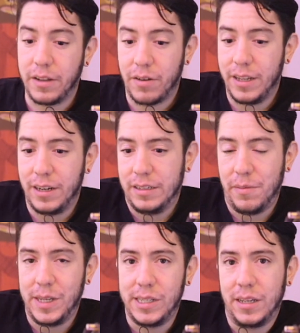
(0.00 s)
Blender render is
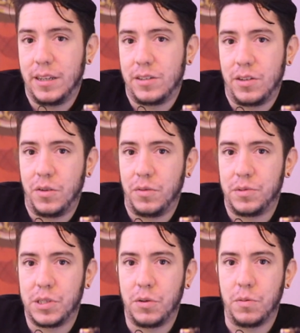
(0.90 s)
amazing. It's
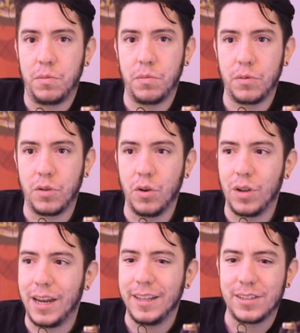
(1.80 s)
so
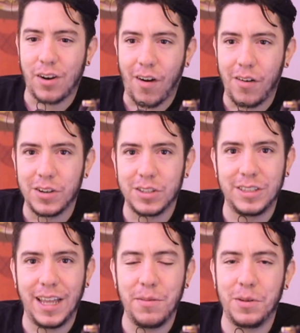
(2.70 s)
good, and it's rock
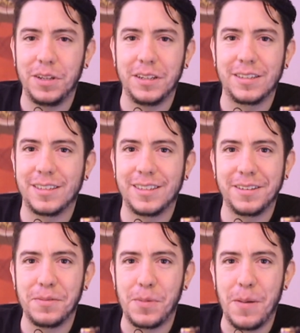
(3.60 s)
stable.
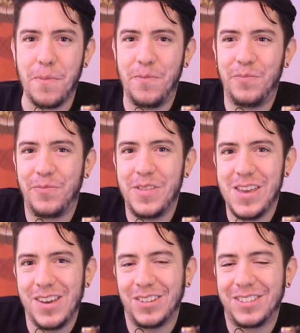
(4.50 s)
It's been
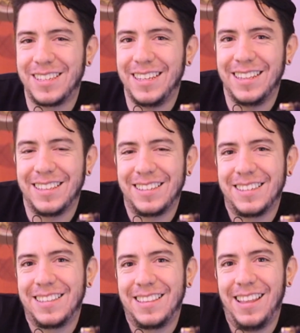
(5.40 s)
used
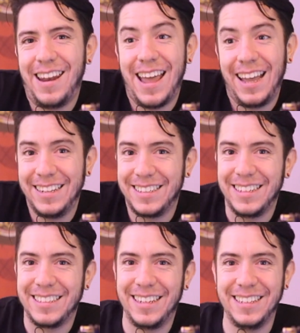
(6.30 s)
since the
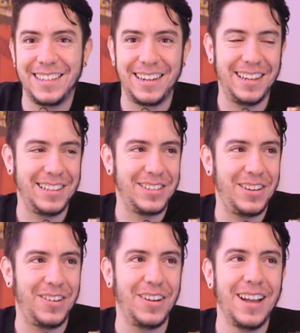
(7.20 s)
90s, literally.
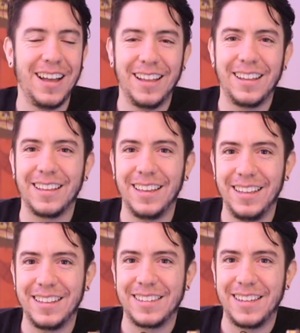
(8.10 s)
So
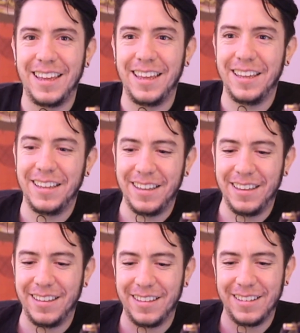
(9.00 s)
it's
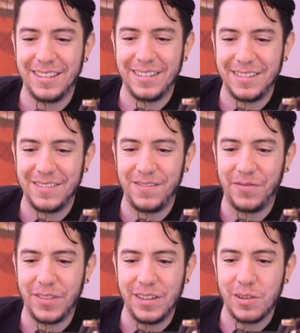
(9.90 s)
a
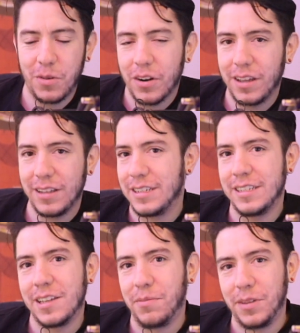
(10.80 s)
working
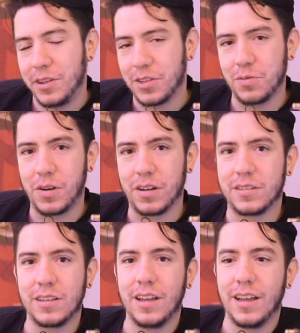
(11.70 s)
system. It just
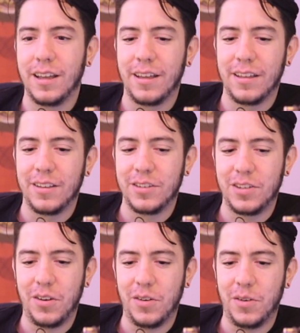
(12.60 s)
works.
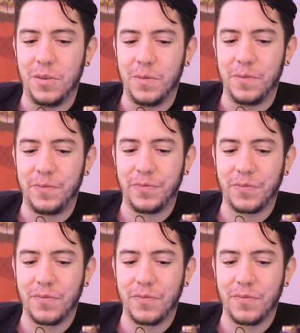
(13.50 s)
So